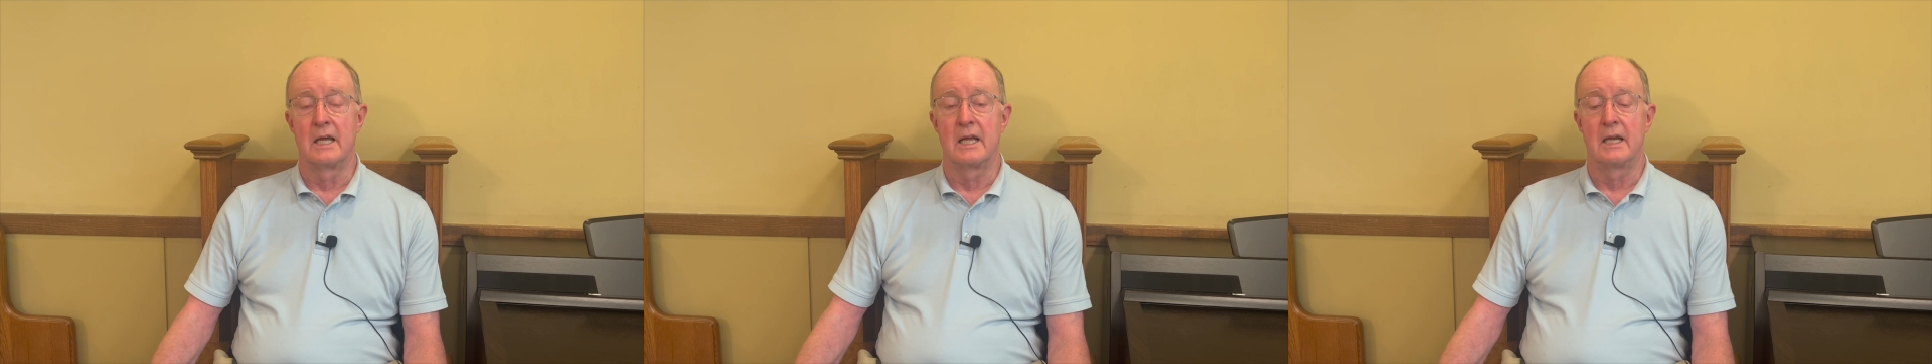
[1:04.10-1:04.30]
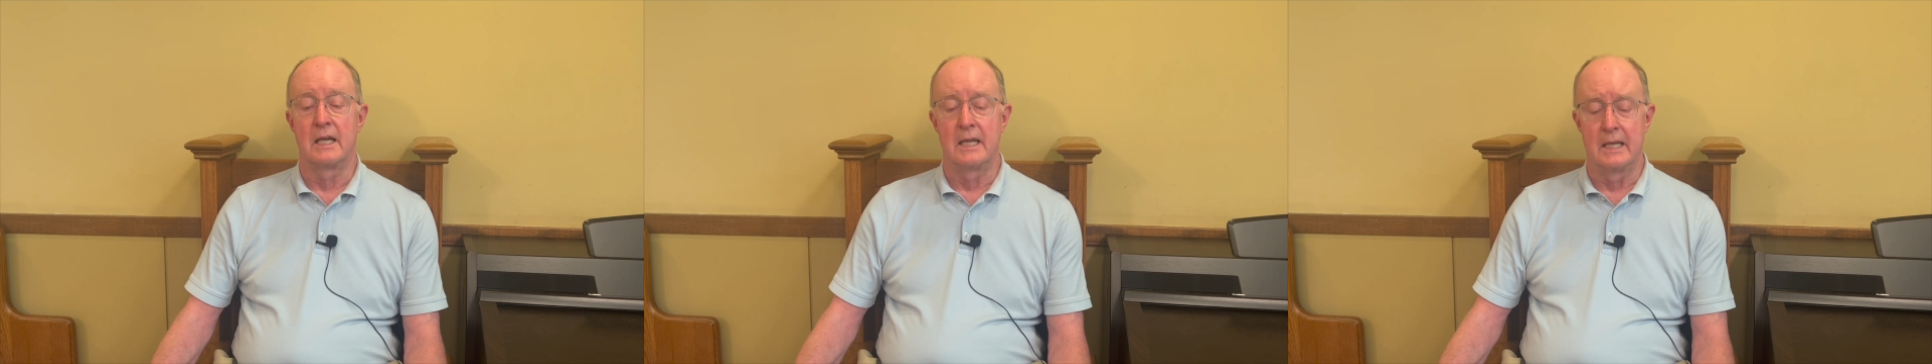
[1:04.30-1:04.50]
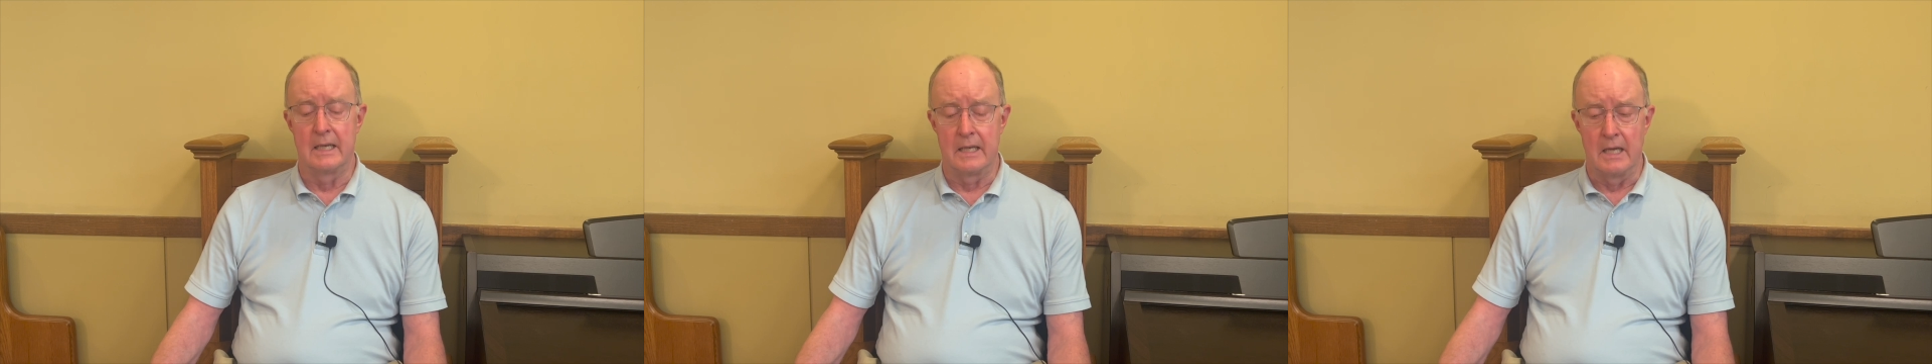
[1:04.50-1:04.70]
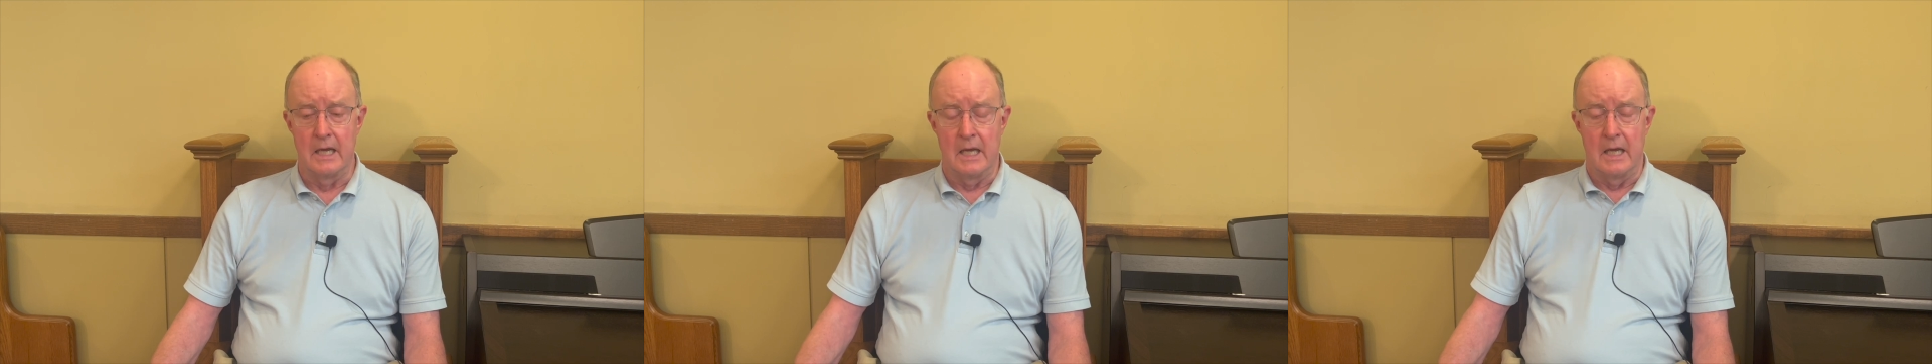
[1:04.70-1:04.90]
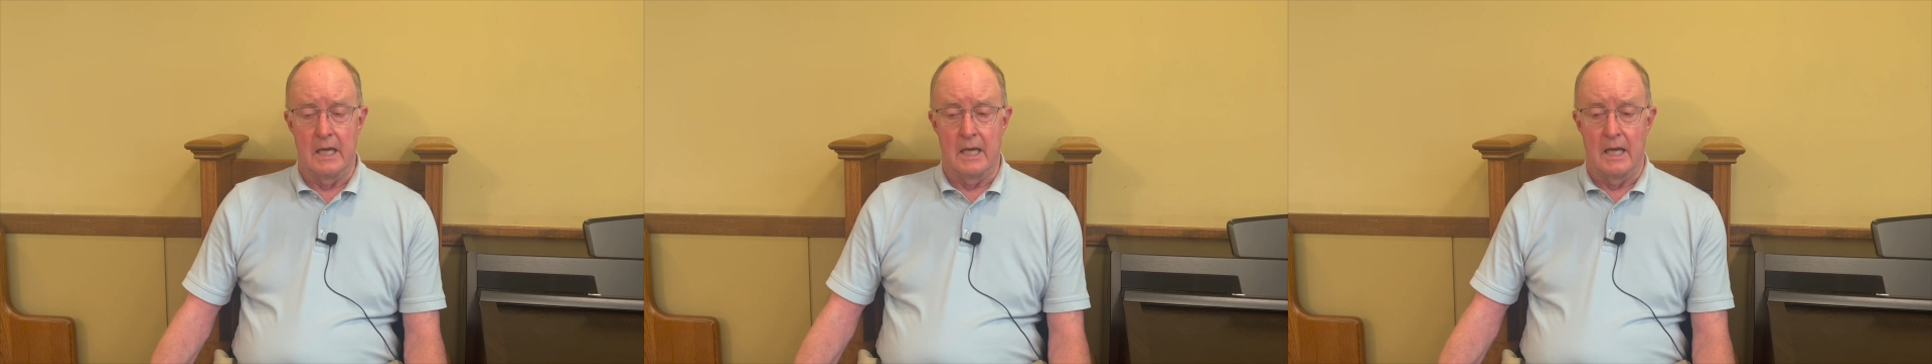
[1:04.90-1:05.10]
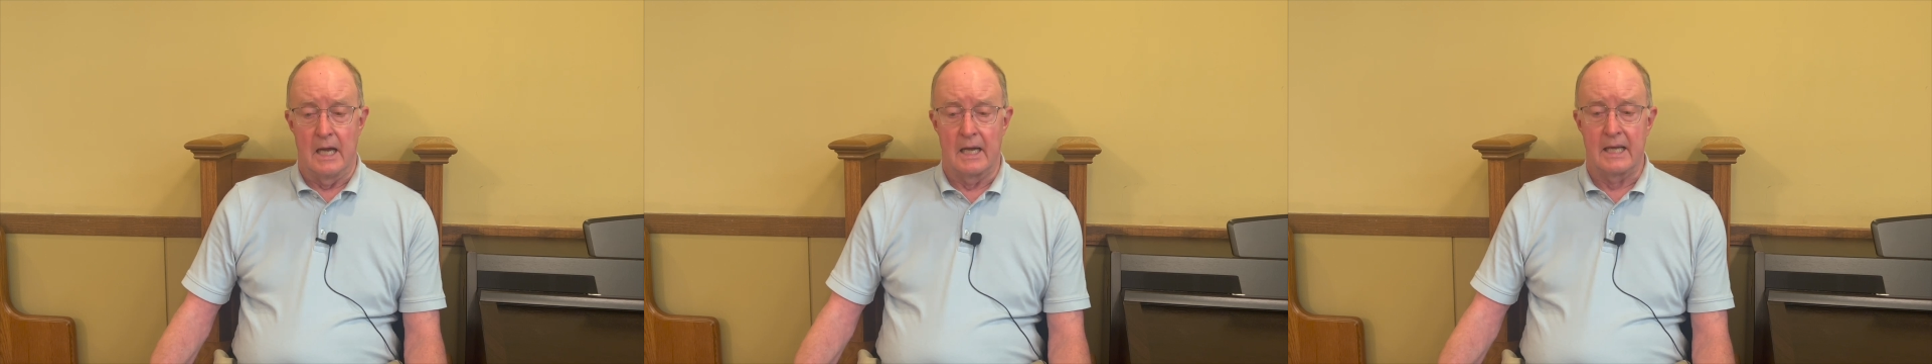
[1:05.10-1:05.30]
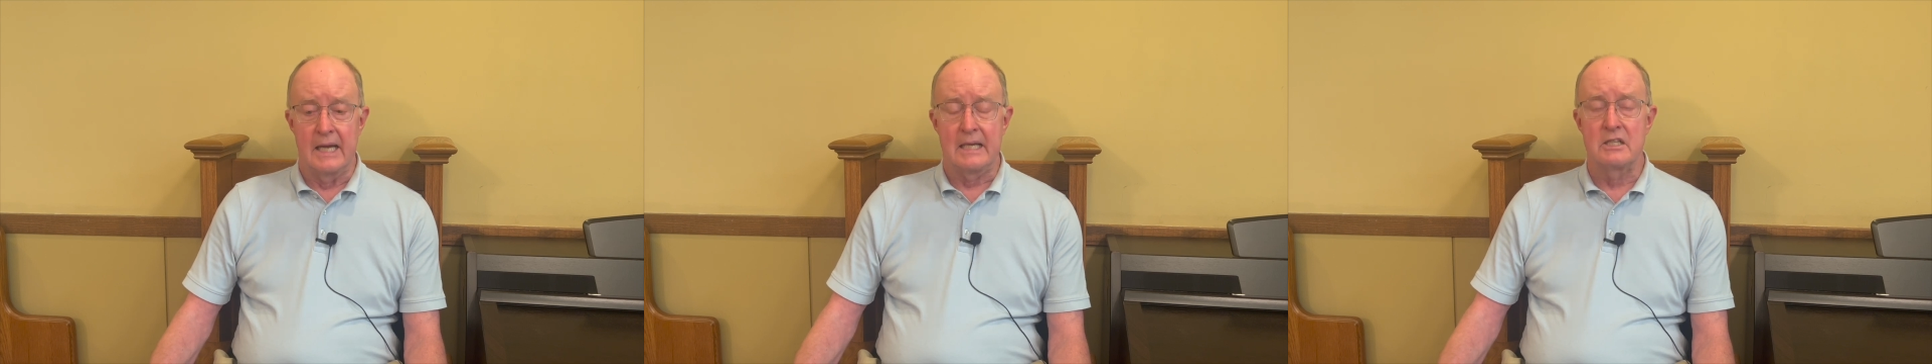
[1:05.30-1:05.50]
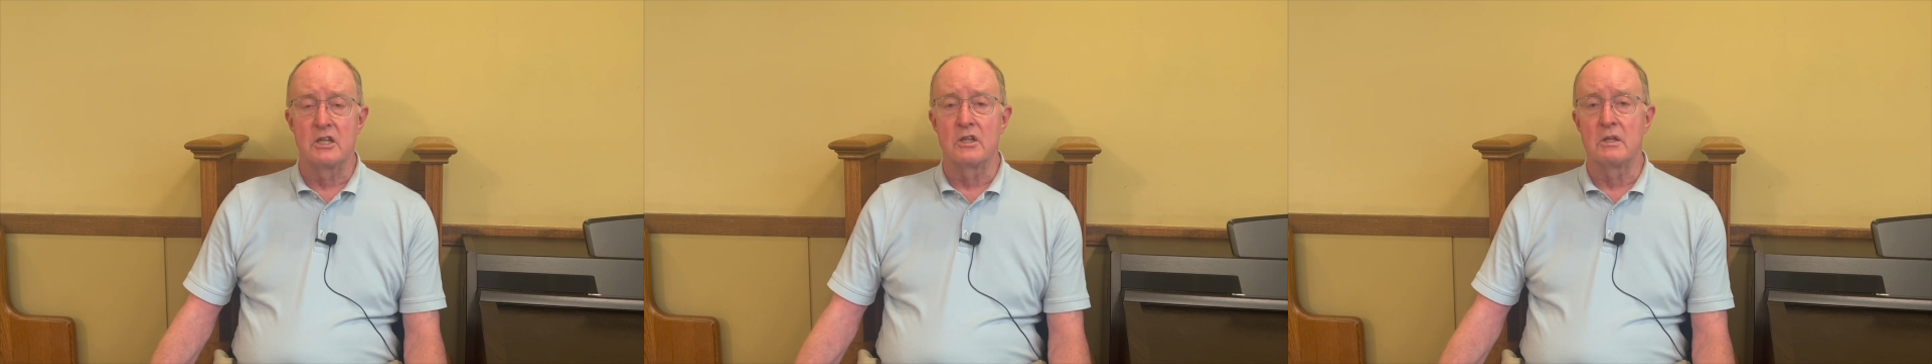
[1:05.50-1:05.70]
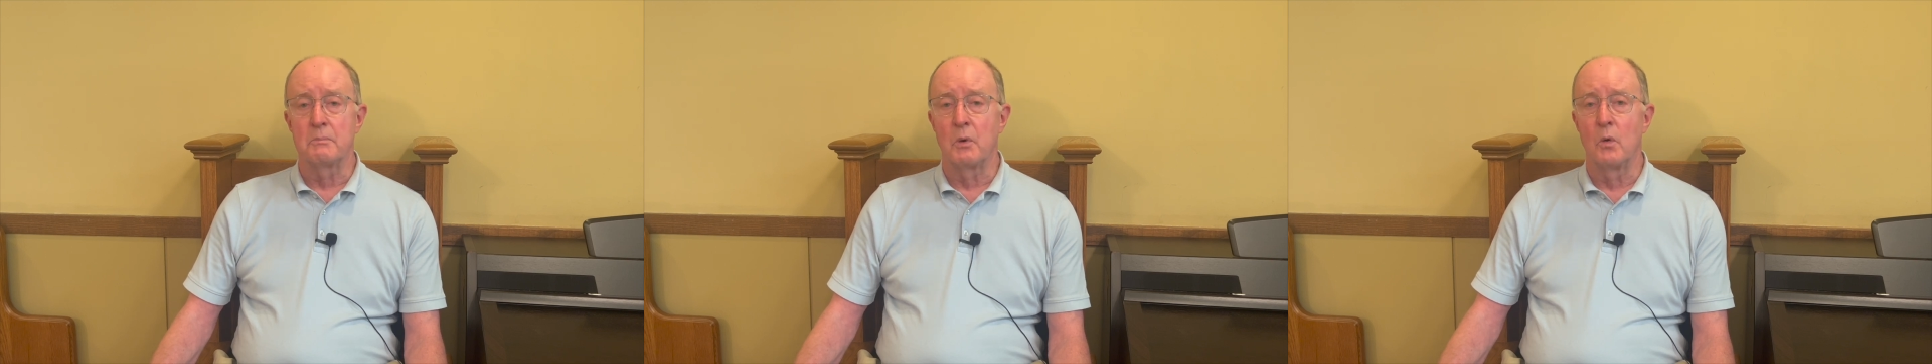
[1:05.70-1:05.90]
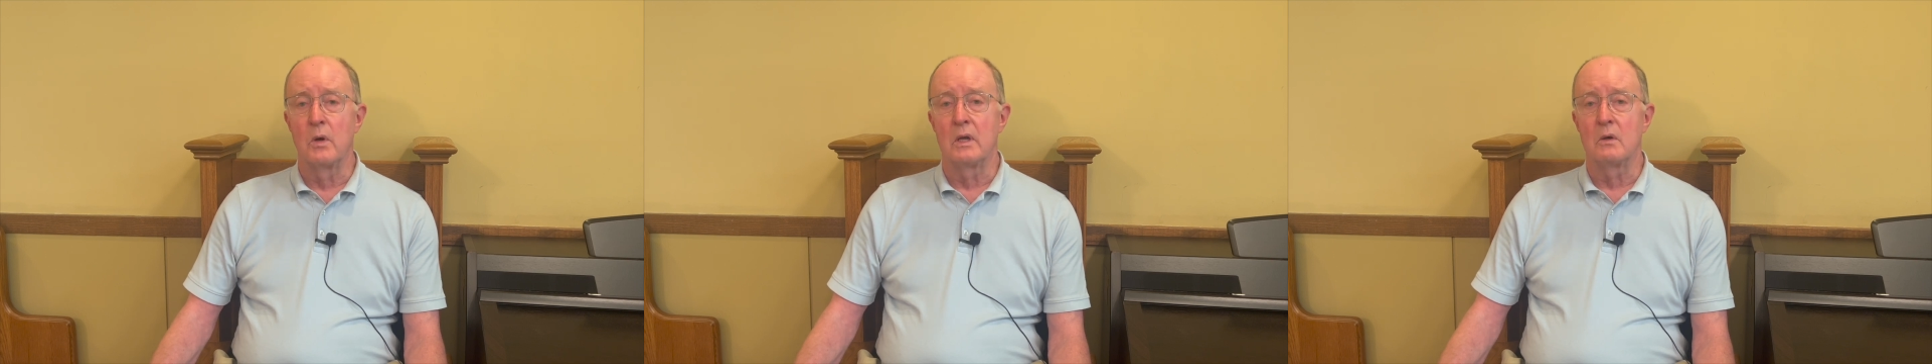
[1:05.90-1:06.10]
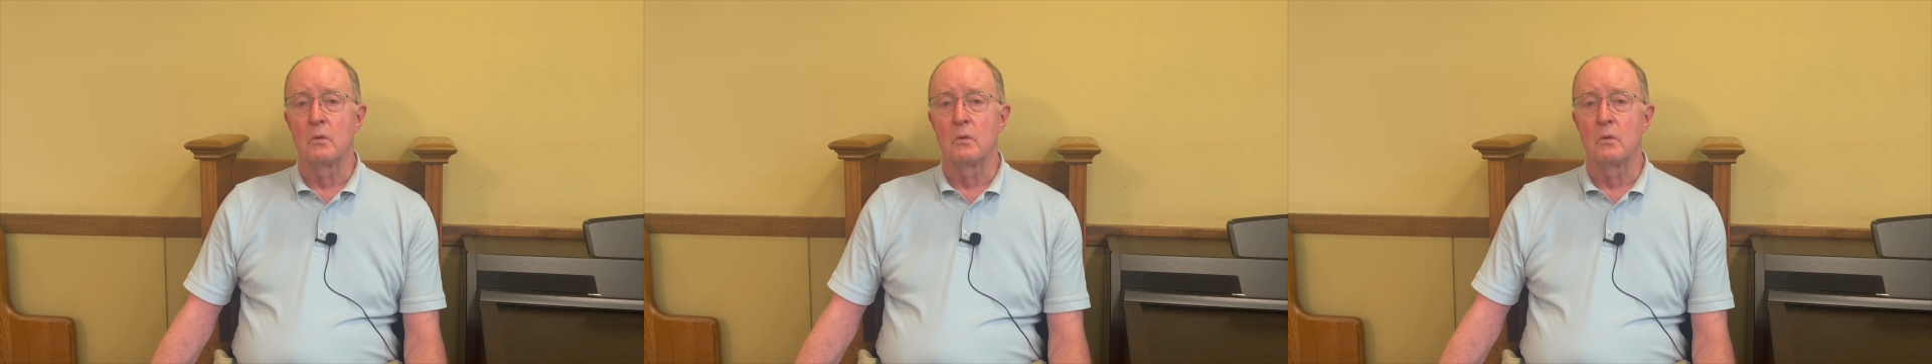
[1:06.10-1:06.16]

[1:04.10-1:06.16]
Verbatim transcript: it. And I got to the point